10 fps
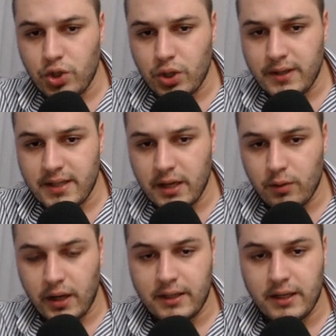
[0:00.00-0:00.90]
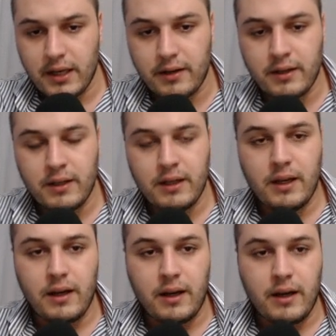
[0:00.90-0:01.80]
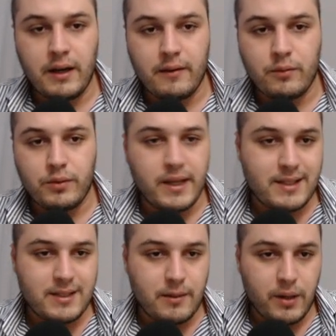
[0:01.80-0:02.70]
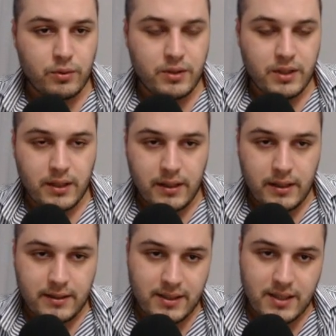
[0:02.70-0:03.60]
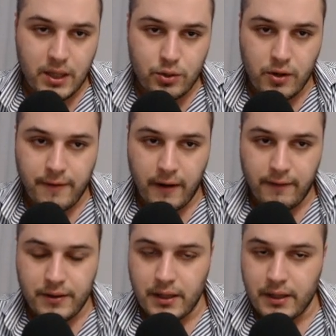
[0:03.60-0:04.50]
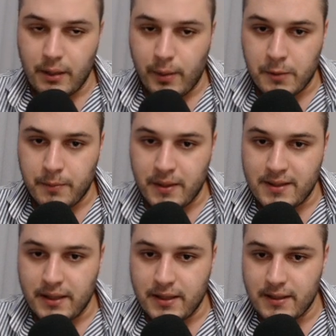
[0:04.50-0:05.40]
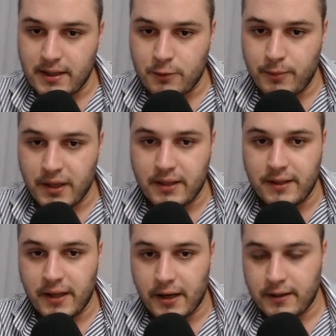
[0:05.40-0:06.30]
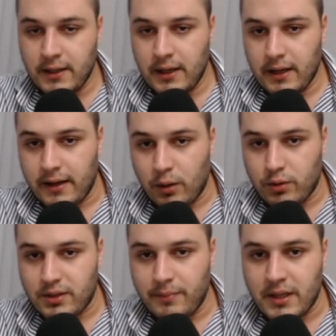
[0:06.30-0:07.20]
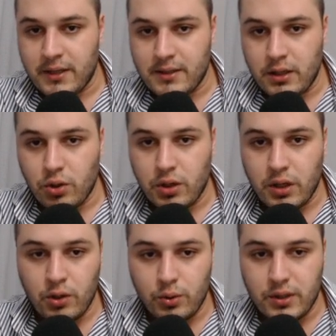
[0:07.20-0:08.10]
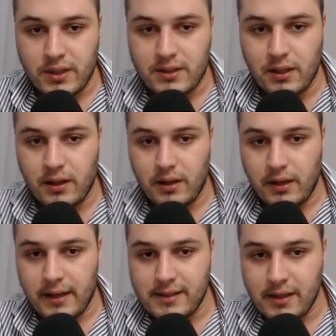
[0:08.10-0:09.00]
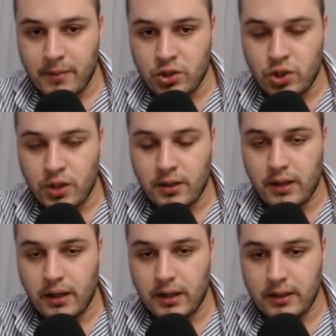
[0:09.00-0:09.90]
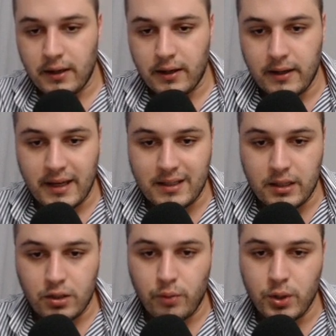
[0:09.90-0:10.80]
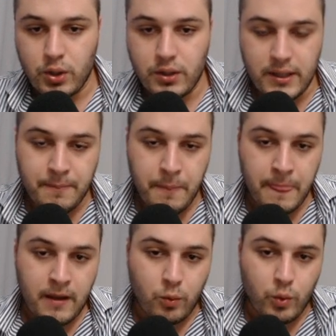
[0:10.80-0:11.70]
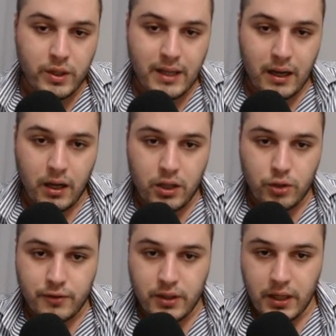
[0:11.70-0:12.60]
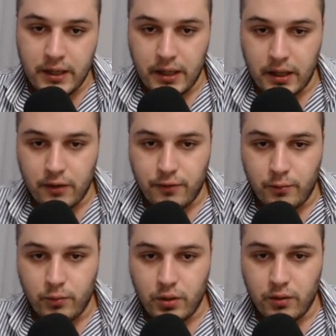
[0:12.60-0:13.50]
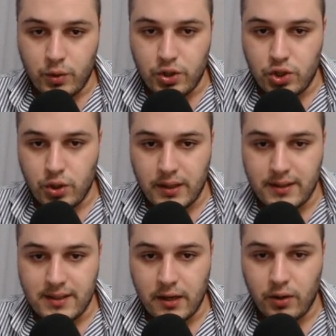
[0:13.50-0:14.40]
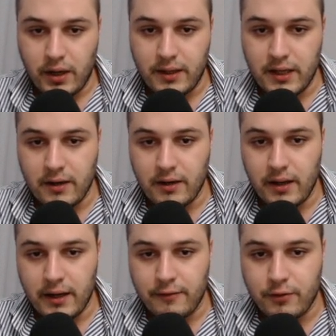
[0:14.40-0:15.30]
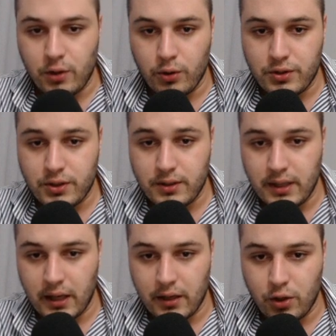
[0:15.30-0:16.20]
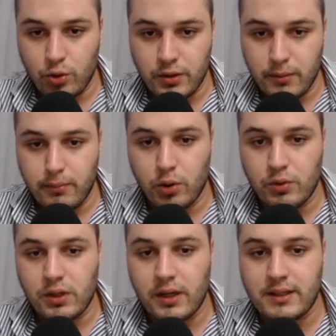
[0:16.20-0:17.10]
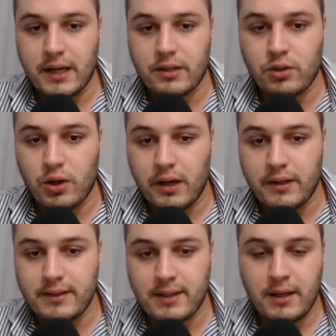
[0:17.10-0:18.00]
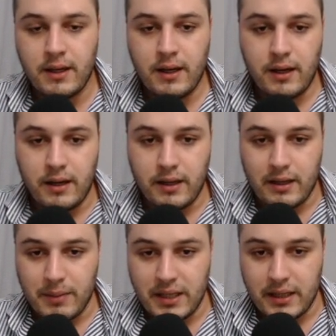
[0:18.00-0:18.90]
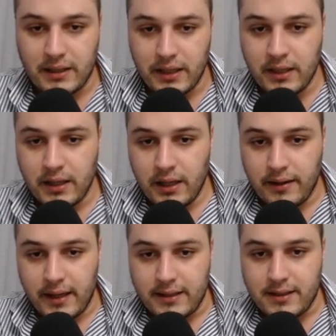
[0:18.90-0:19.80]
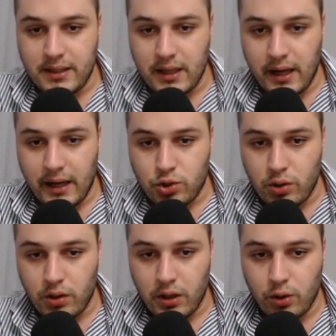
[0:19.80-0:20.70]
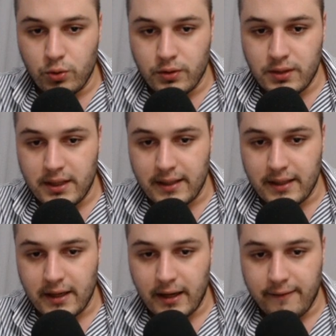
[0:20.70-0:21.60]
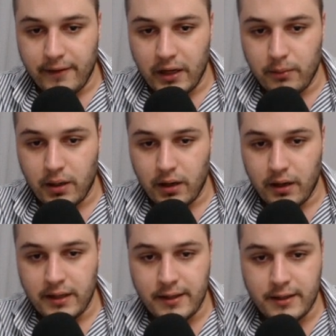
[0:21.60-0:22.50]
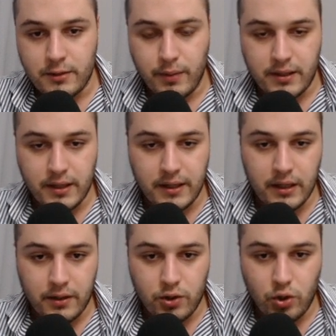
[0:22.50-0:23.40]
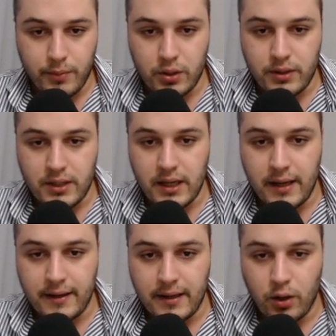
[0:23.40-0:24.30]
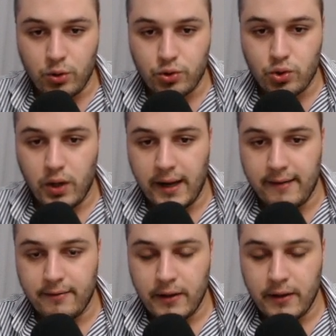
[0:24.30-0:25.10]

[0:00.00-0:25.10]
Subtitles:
can see right here. There is about 6,500 apartments that is expected there. Now some things that you can notice, as I mentioned, a gated community with a lot of greenery, from which you can see right here, and of course the lagoon, the blue, will attract your eyes immediately. That's the actual lagoons that are available in this particular community, and they also have